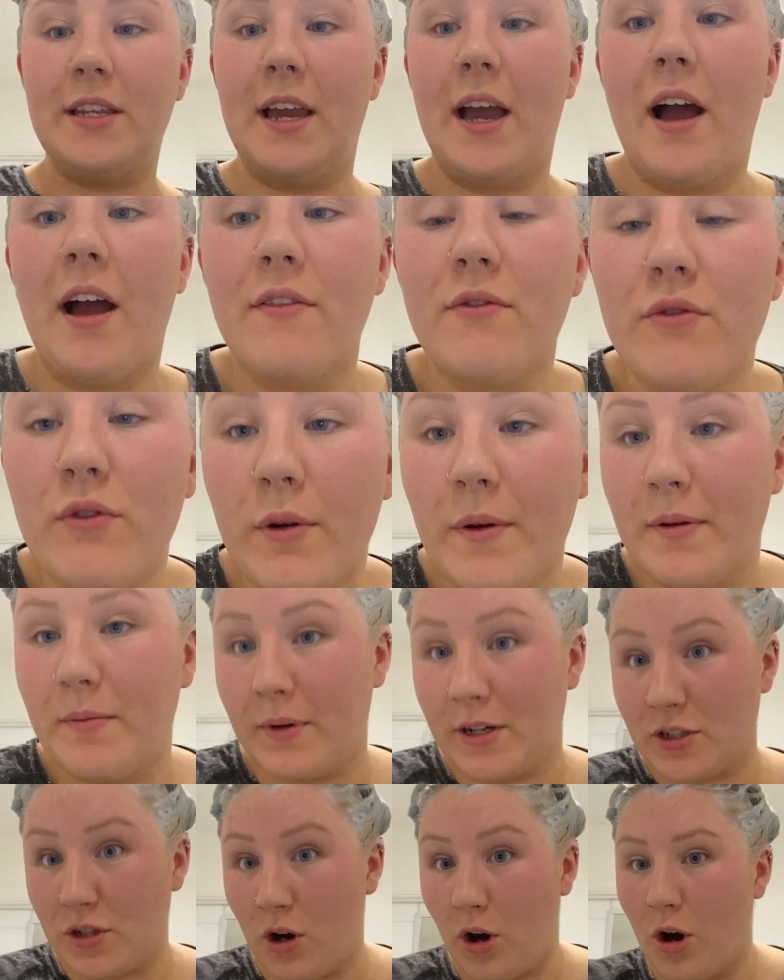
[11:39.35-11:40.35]
Yeah, I've ruined
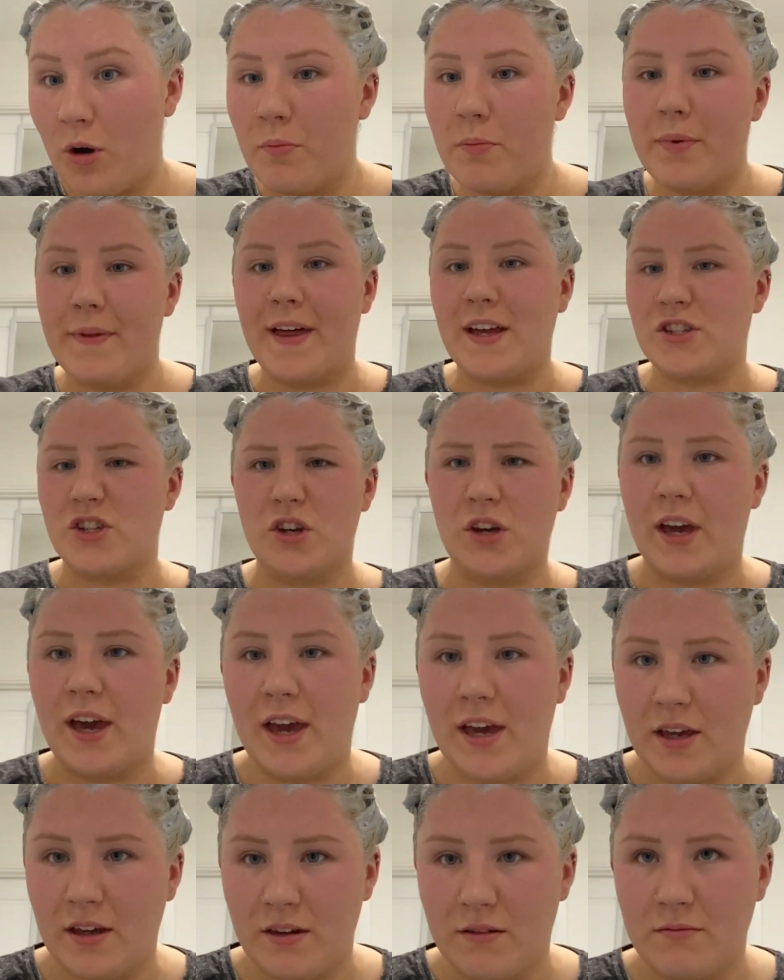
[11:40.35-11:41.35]
my top, but that's
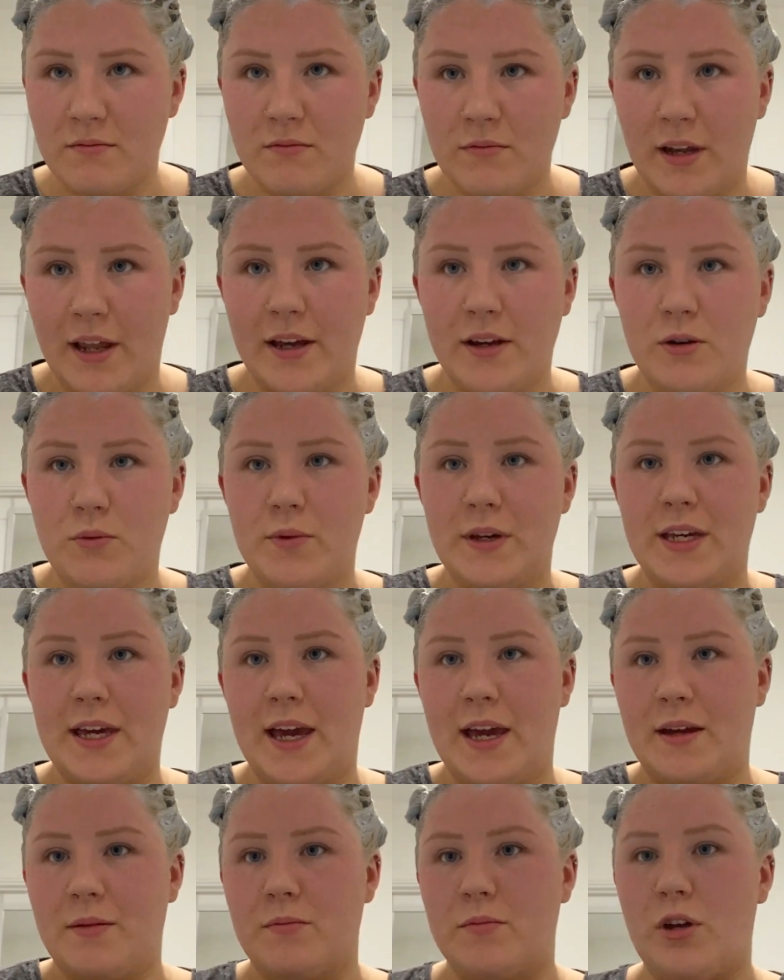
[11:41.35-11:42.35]
okay. Like, we
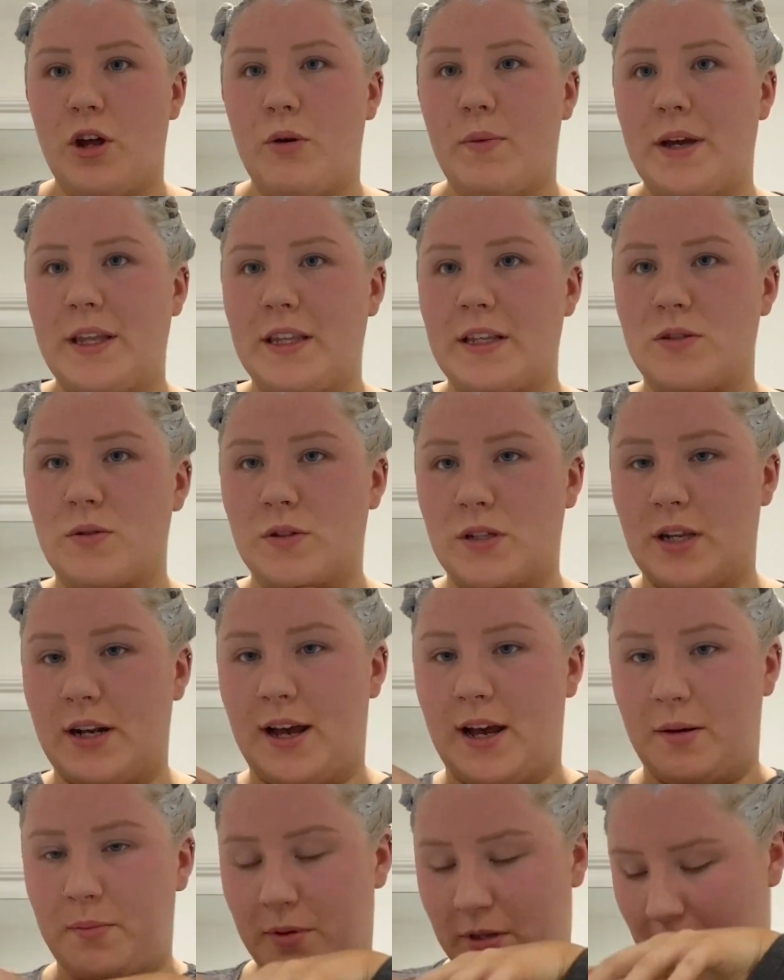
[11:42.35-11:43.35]
came knowing this was gonna
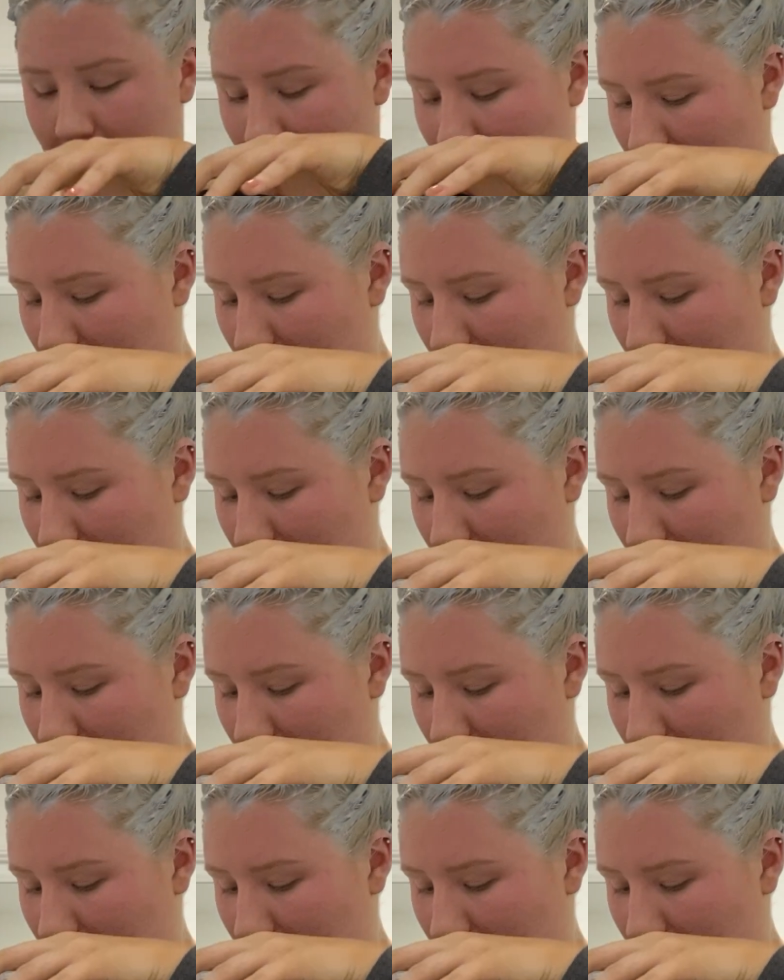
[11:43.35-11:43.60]
happen.